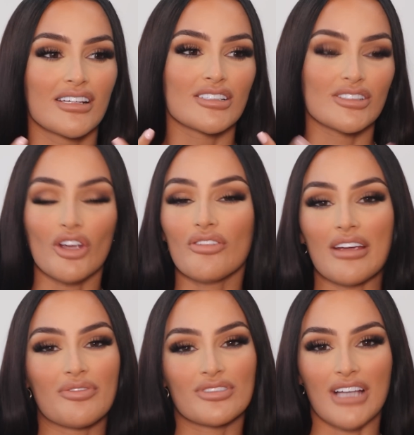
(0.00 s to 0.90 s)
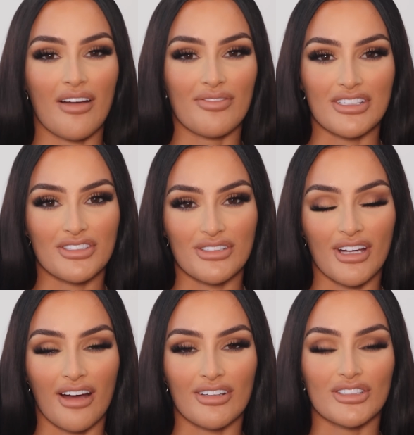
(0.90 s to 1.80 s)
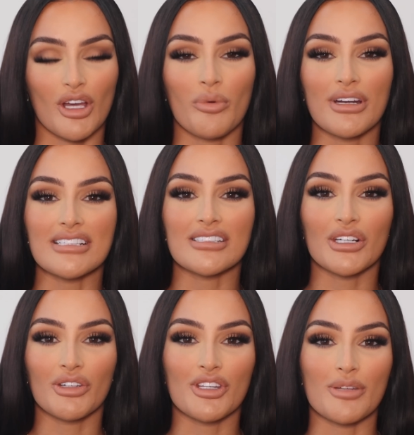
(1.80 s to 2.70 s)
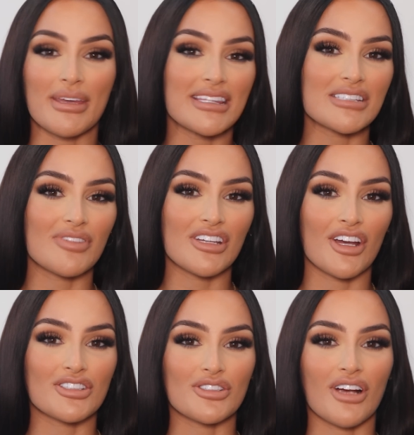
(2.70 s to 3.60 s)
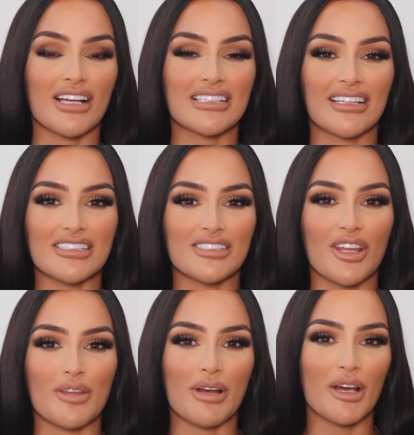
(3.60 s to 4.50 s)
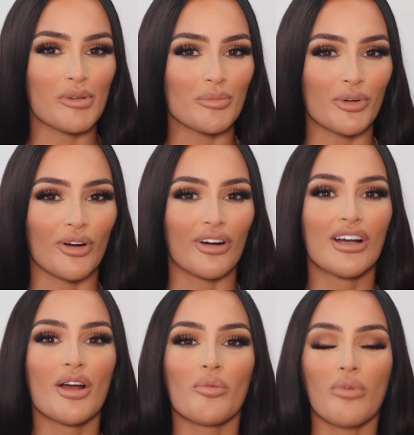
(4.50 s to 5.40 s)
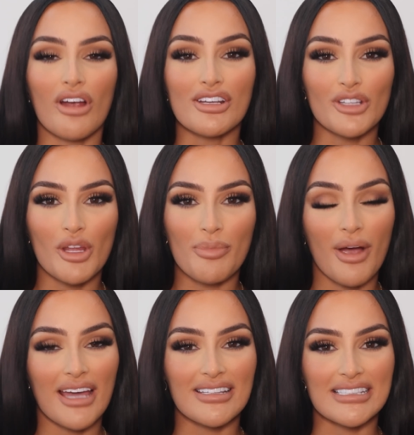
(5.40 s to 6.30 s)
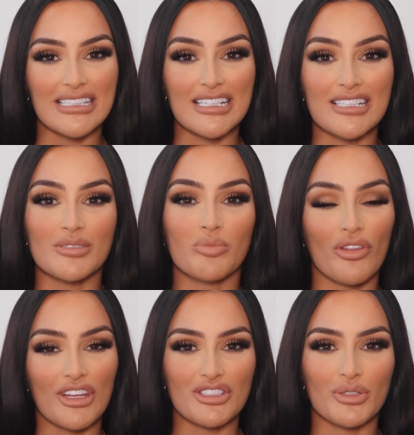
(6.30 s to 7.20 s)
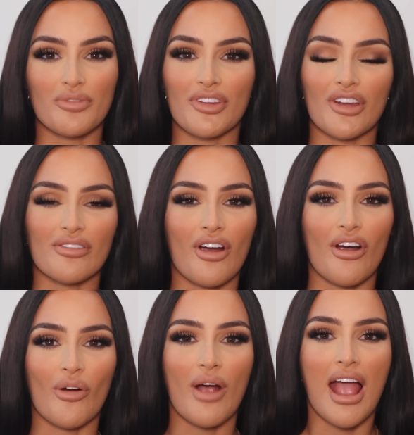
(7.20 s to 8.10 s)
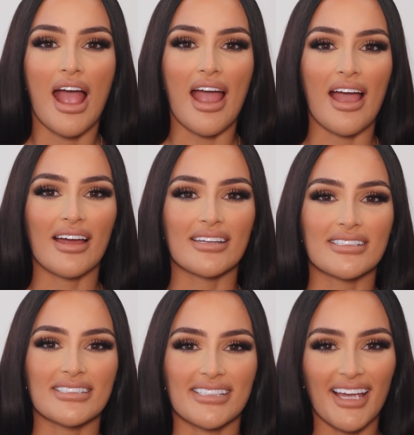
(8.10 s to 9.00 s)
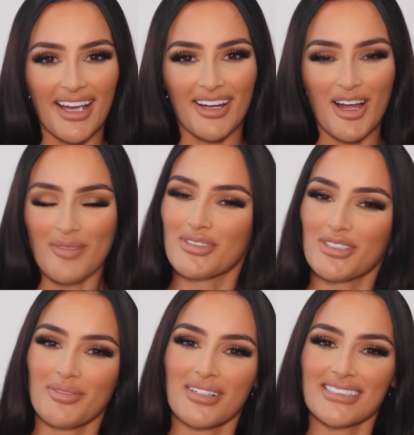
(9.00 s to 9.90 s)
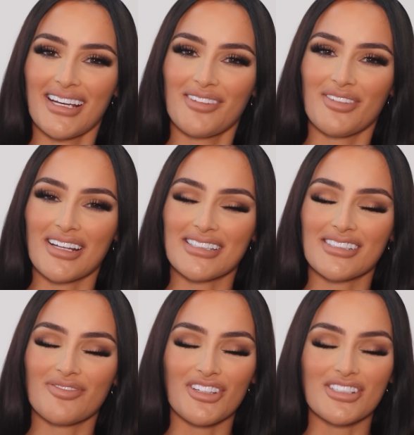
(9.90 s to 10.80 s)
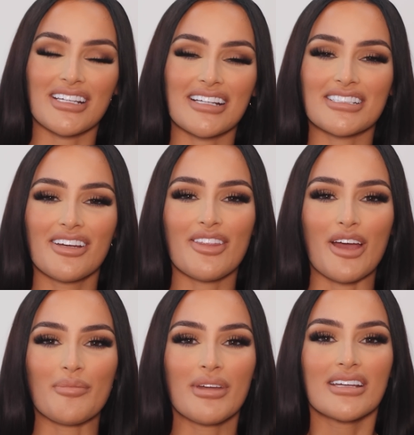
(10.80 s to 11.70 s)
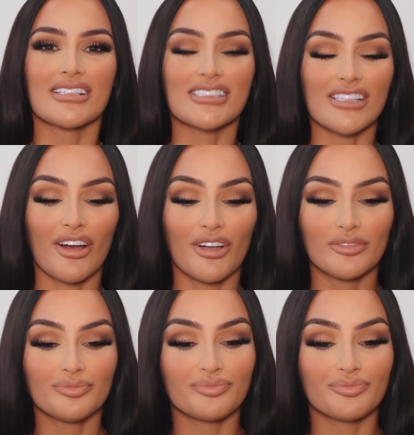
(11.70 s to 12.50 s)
so grateful to have these 2 girls. So I wanted to include them in this video so you guys can get to know them a little bit more, what goes on behind the scenes, what they do within their role, and yeah, I'm super excited for you to get to know them. So